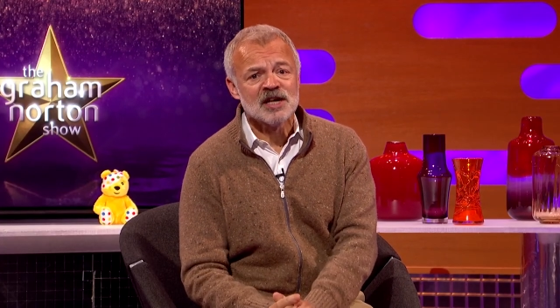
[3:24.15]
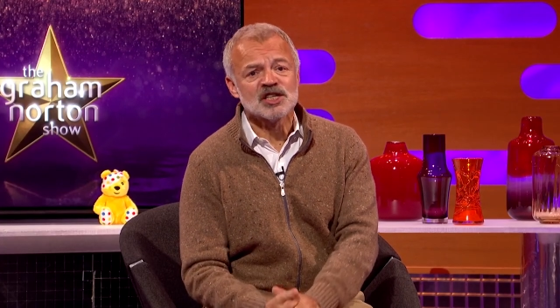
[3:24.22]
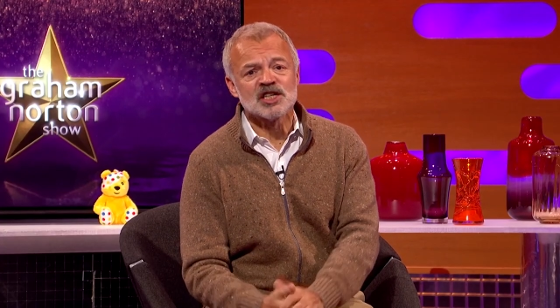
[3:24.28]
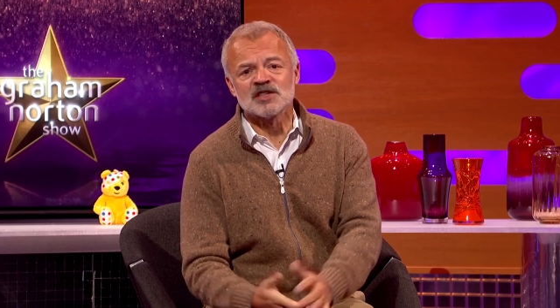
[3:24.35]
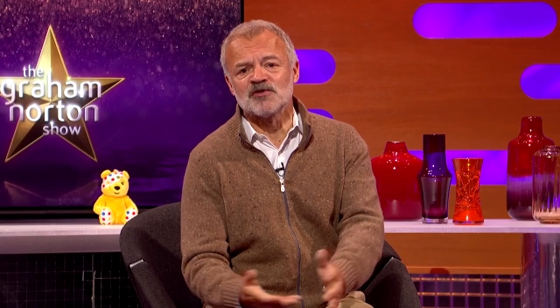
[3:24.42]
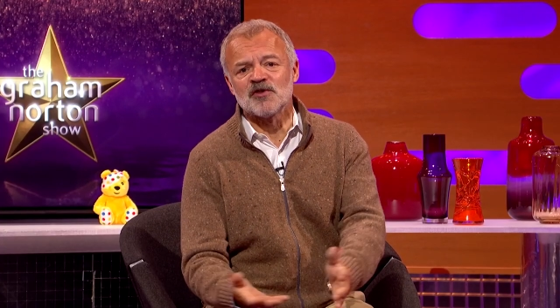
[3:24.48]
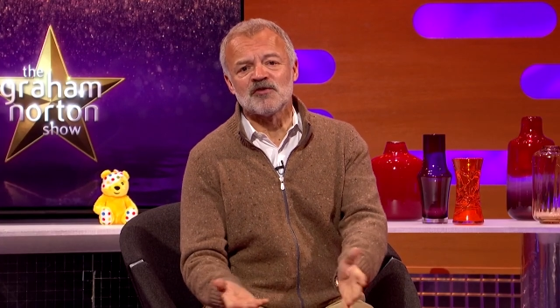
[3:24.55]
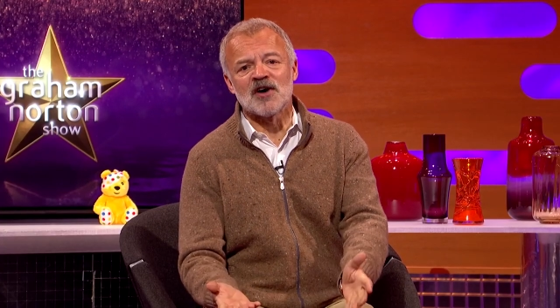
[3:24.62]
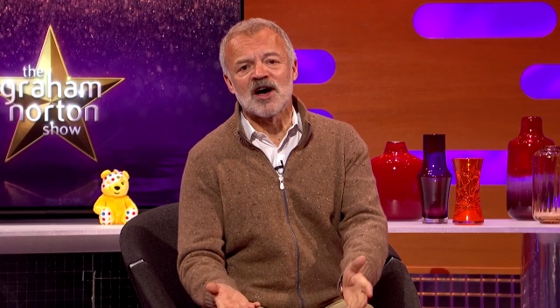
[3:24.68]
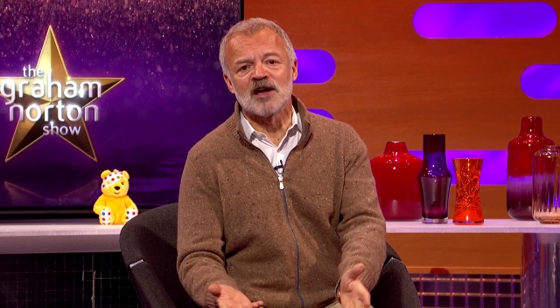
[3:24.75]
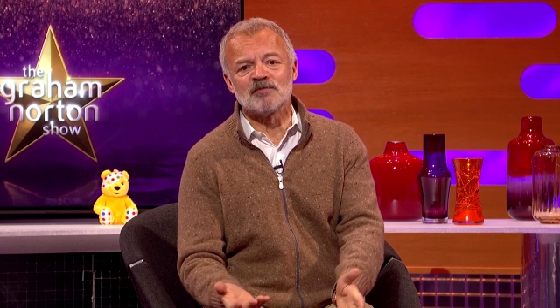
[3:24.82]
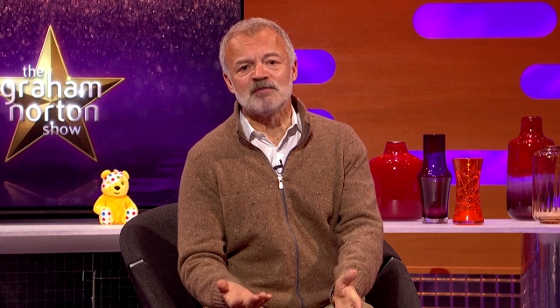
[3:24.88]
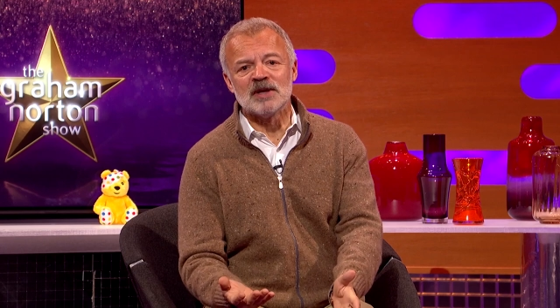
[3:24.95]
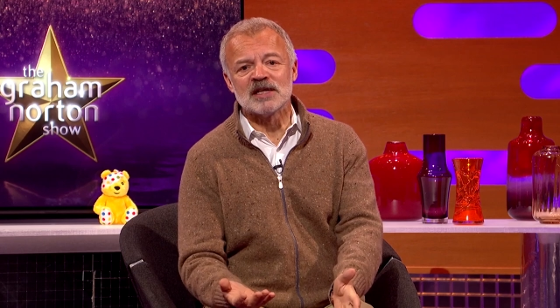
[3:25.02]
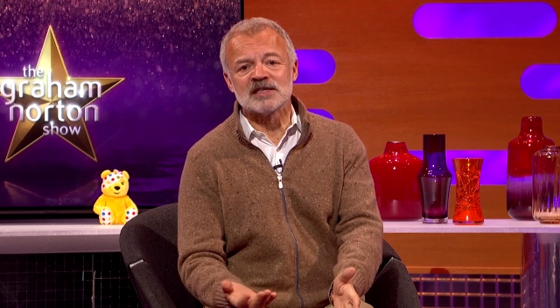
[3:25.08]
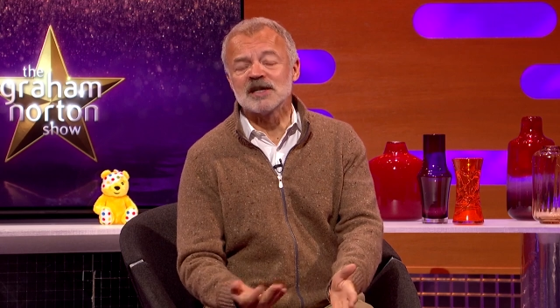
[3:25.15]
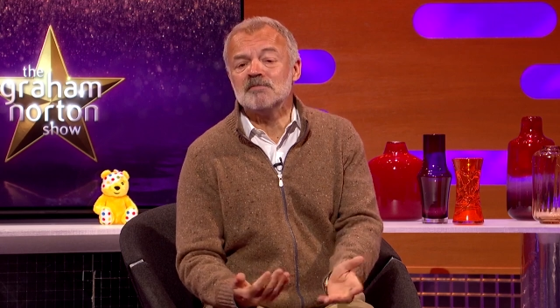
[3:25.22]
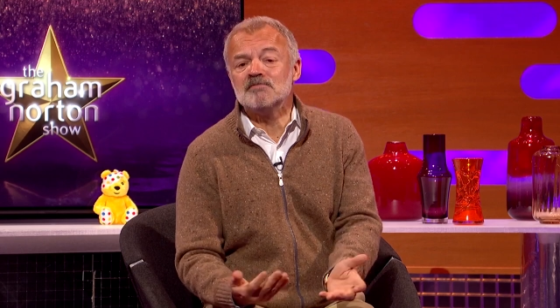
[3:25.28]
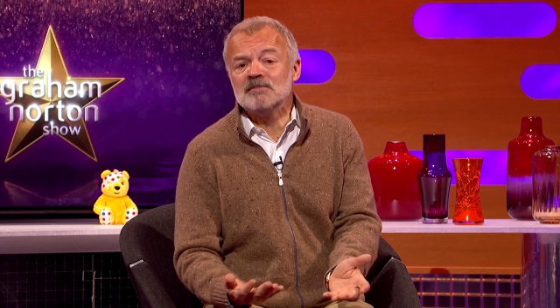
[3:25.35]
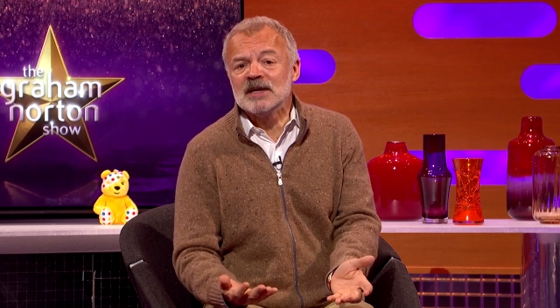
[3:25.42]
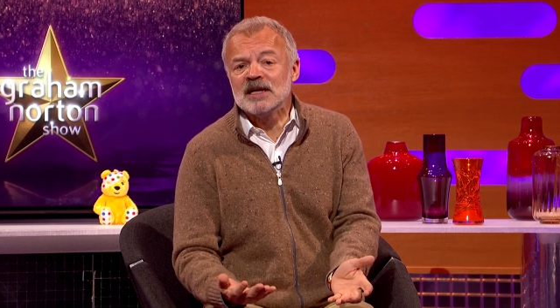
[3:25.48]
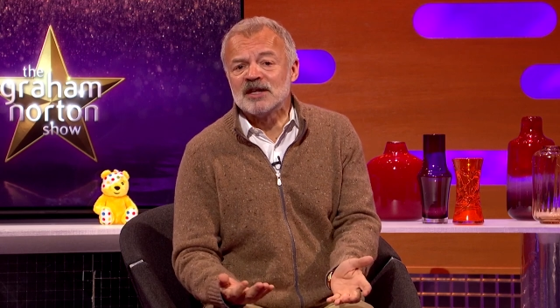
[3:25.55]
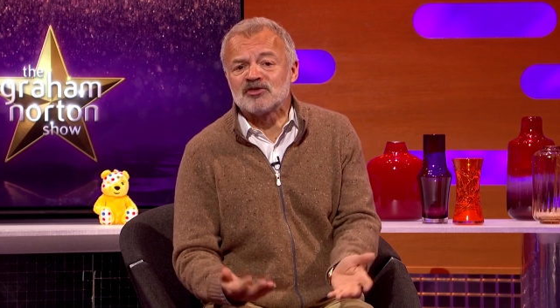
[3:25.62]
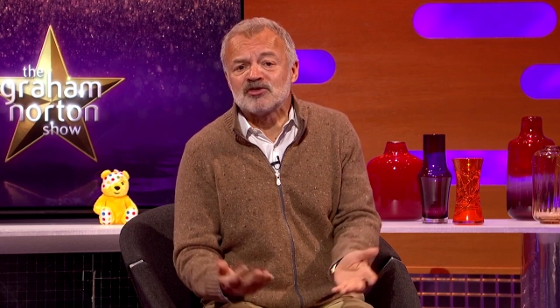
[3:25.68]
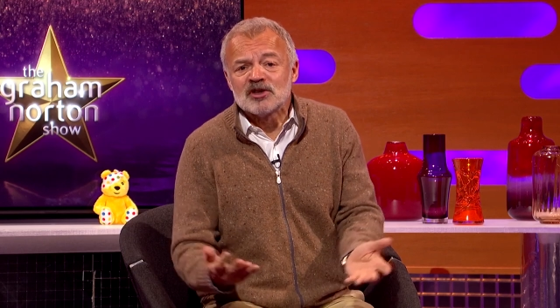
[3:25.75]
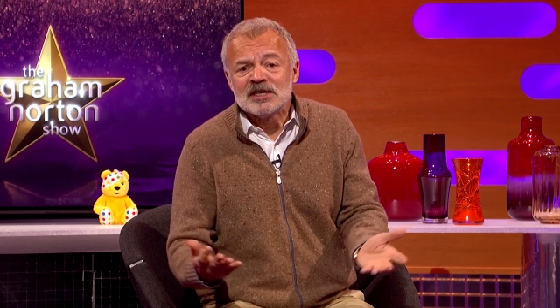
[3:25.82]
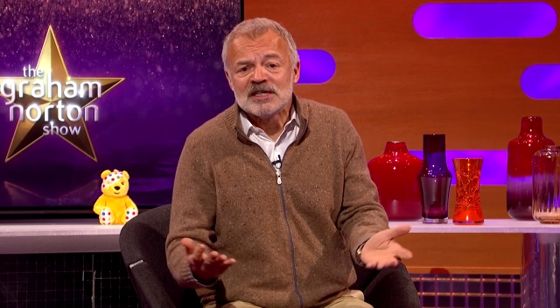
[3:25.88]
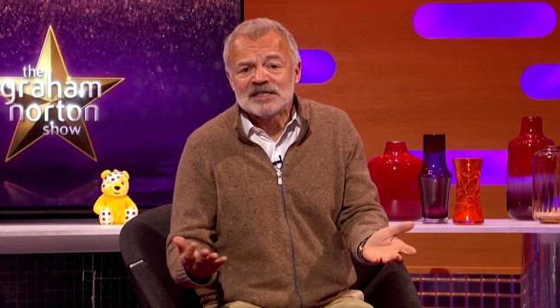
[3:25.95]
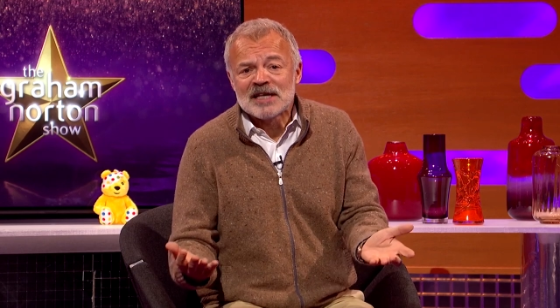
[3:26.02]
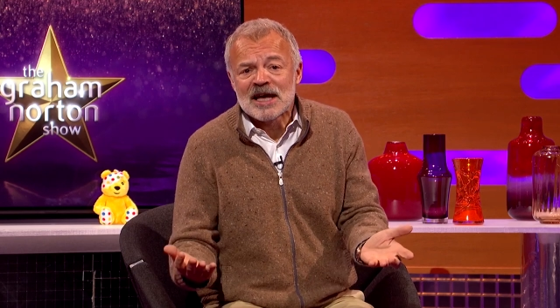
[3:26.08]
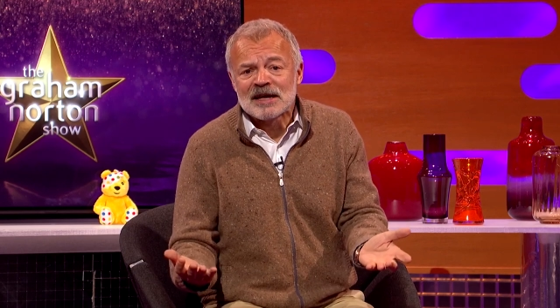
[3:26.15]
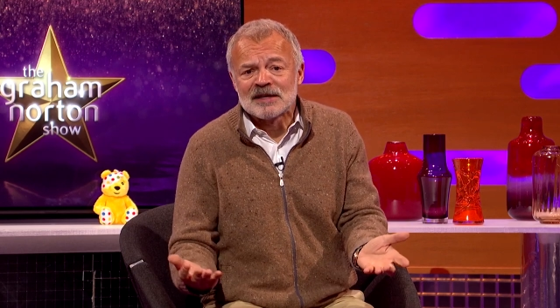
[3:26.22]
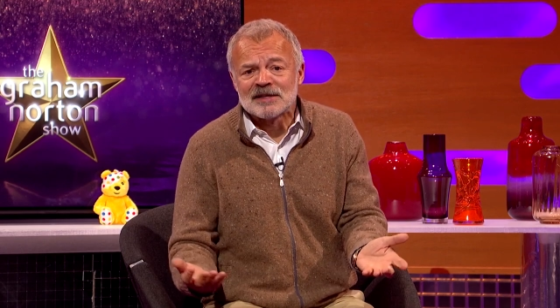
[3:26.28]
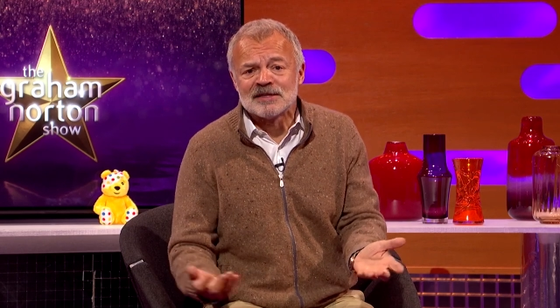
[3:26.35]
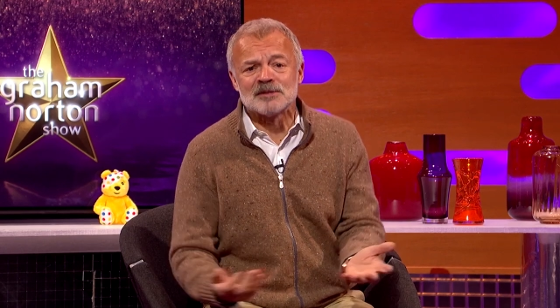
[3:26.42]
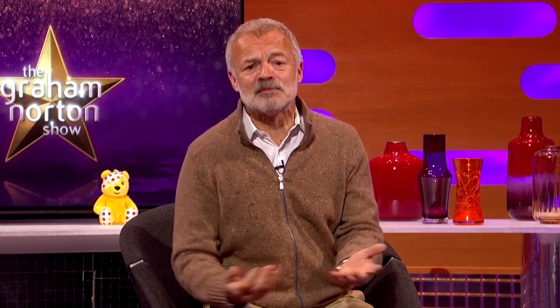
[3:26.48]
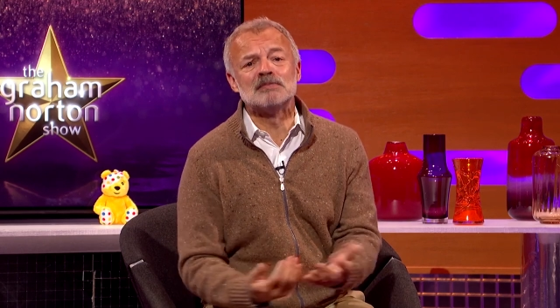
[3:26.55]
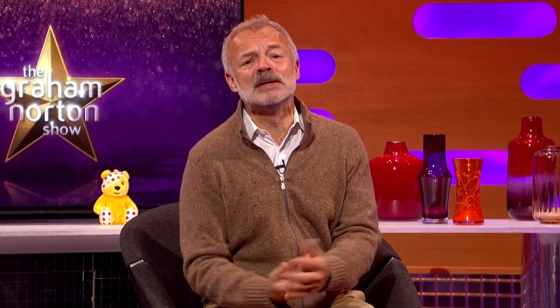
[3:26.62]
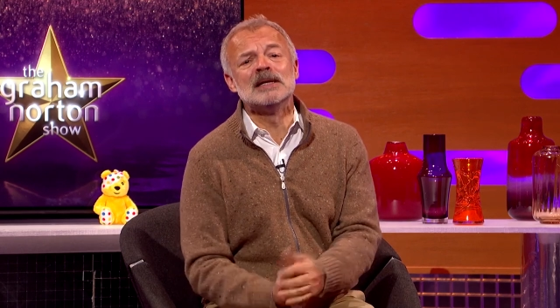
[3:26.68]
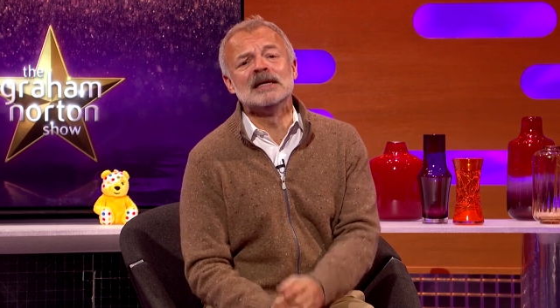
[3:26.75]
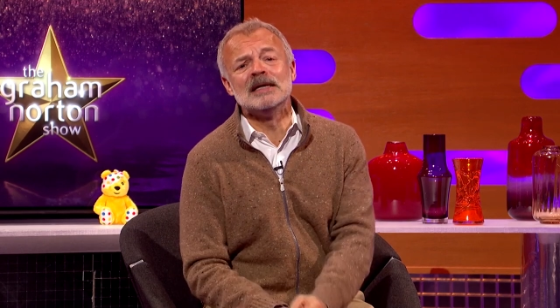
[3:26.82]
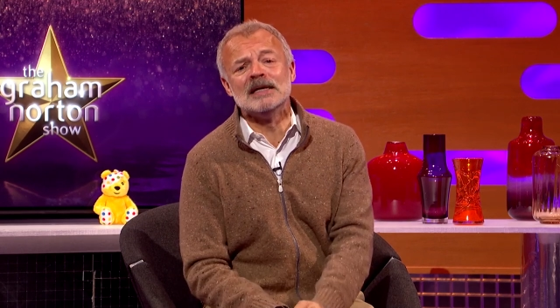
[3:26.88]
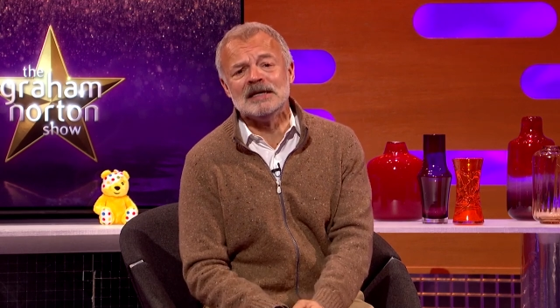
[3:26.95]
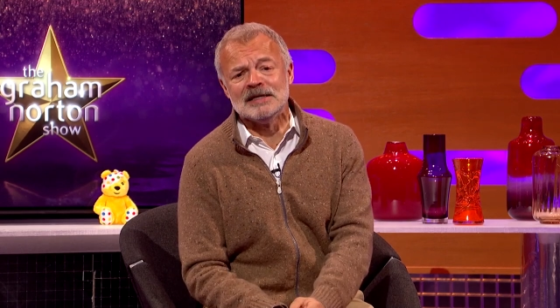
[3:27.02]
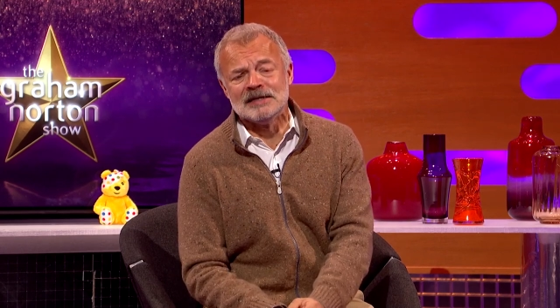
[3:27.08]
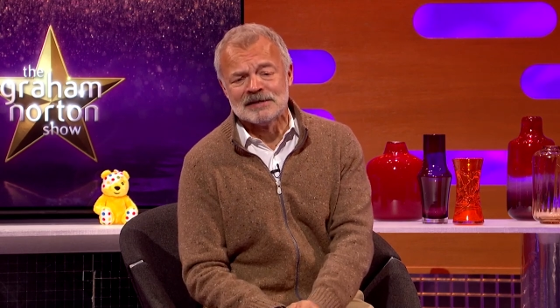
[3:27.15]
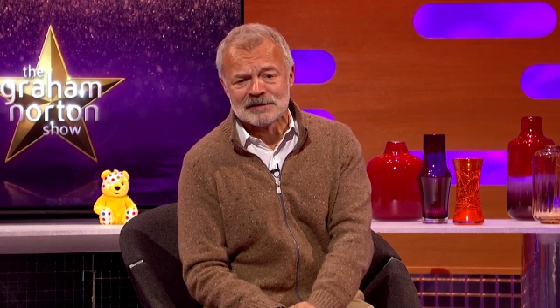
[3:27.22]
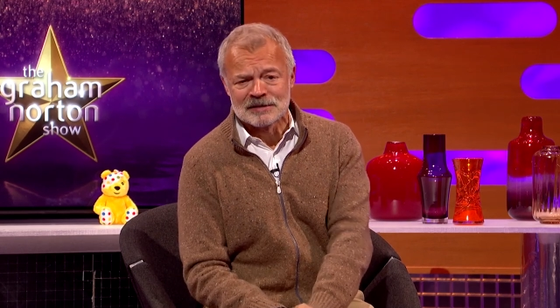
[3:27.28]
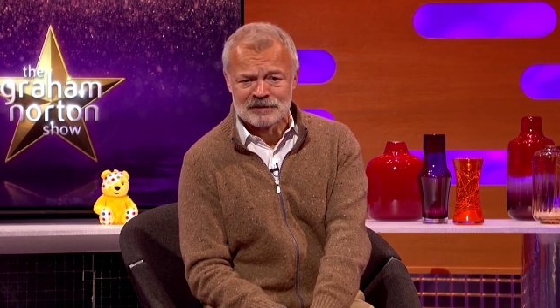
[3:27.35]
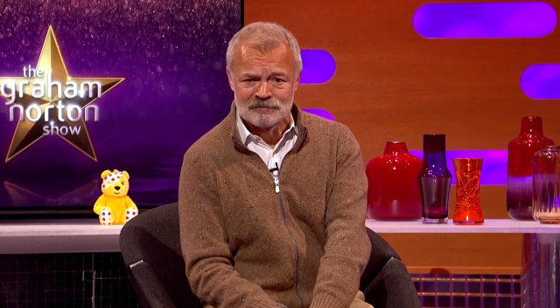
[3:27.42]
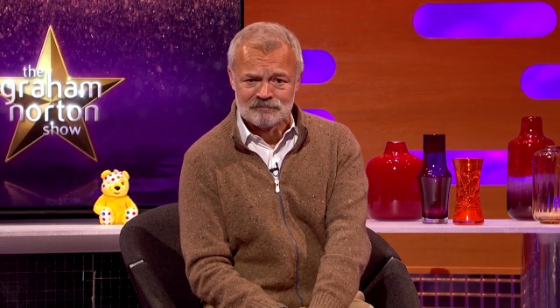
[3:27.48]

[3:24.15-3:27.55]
just for 5 minutes, a minute, 30 seconds, please.